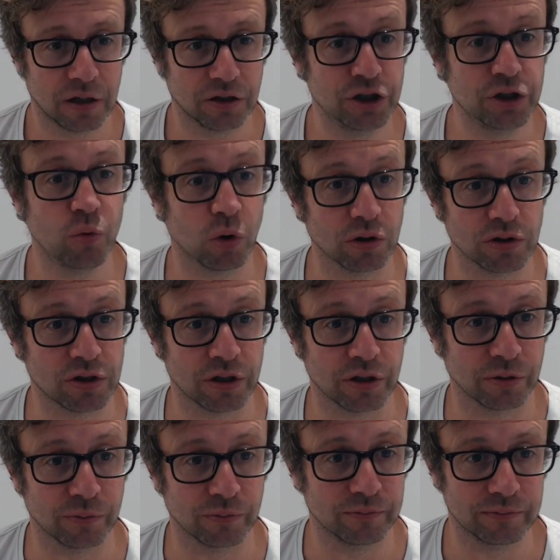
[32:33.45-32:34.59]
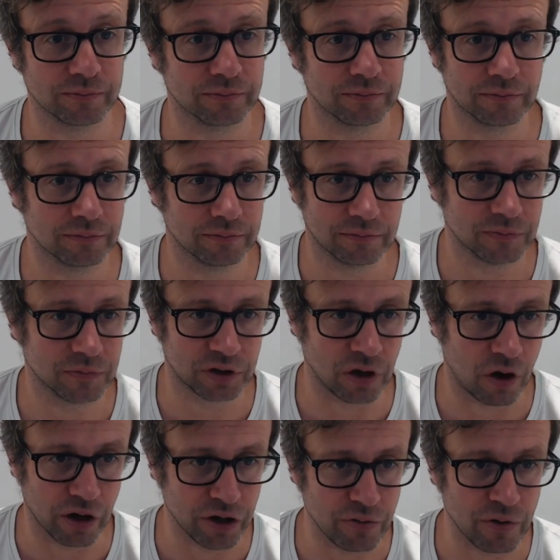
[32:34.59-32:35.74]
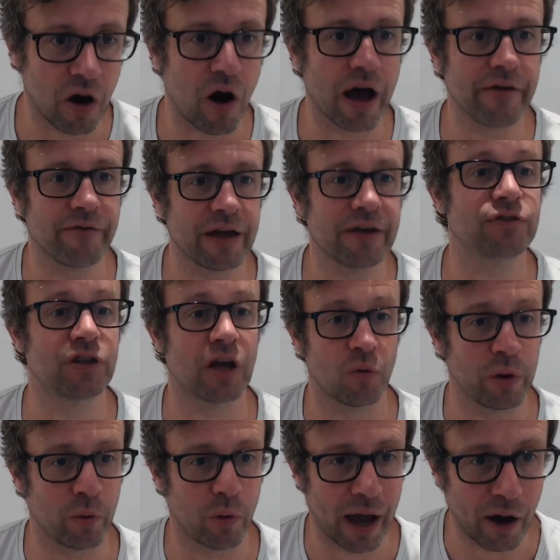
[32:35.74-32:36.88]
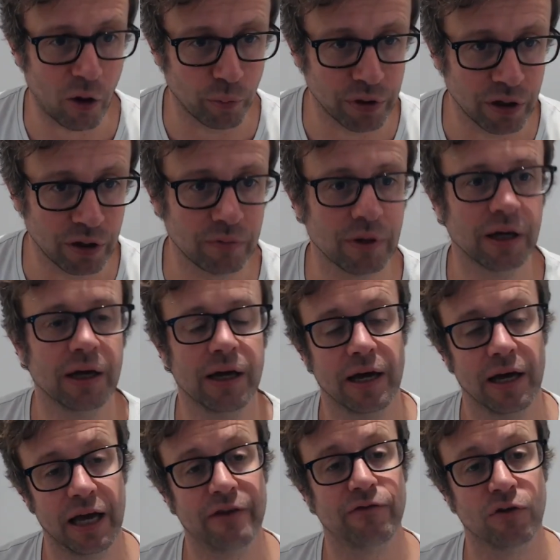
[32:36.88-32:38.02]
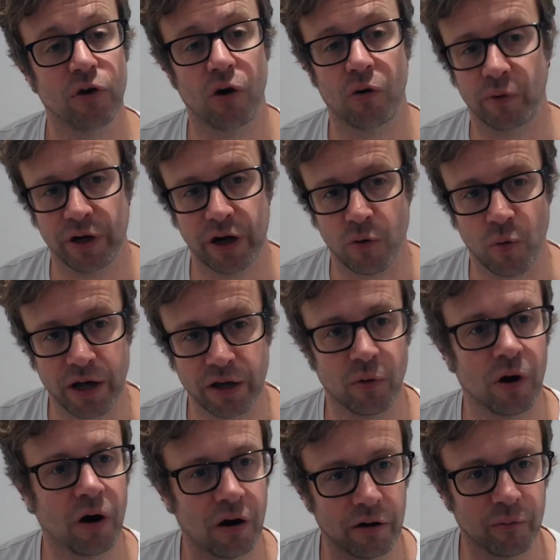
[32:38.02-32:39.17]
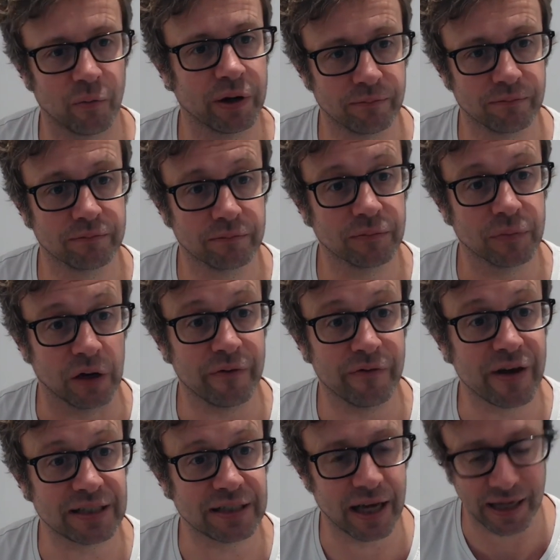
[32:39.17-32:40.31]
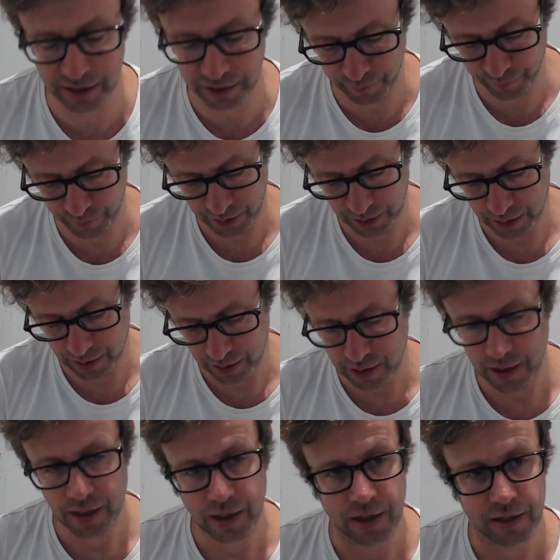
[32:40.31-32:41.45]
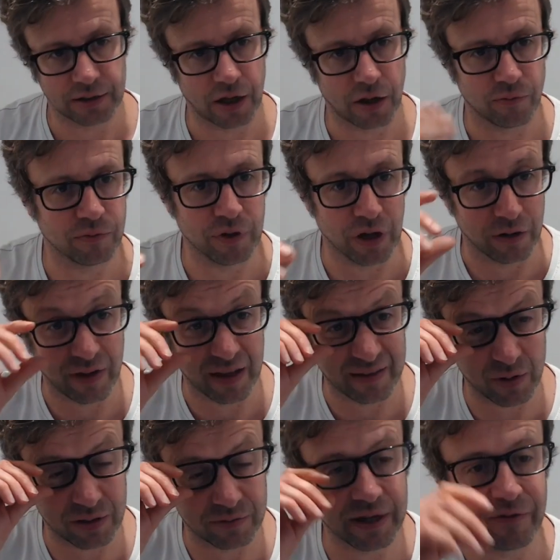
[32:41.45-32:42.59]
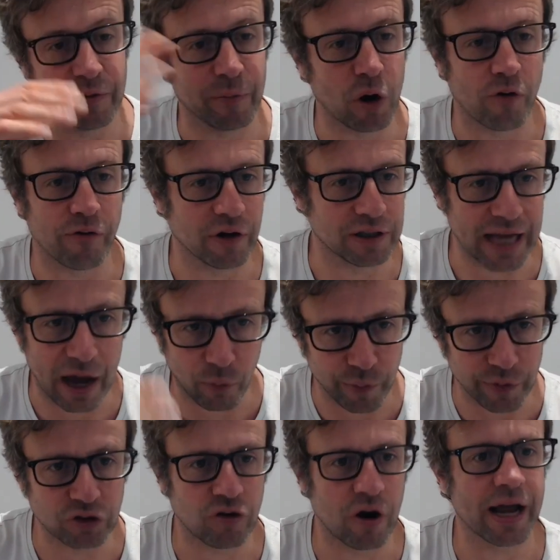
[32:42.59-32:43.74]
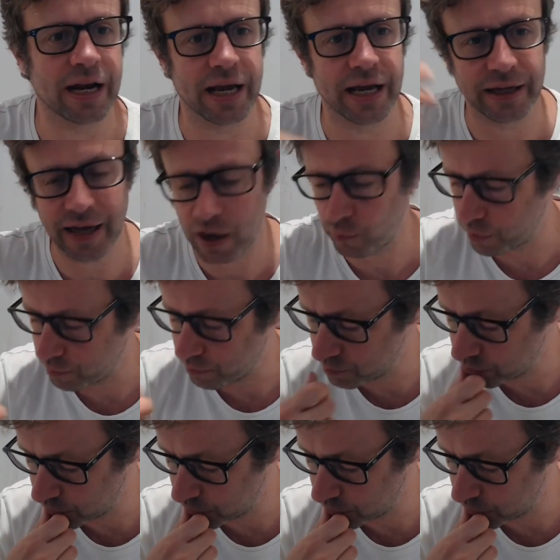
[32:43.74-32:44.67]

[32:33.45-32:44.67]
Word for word: do you want to start a new life? If so, we will help you. If not, we know where you are and we're, you know, investigating you. So, you know, they would give them an offer to help them with training, help them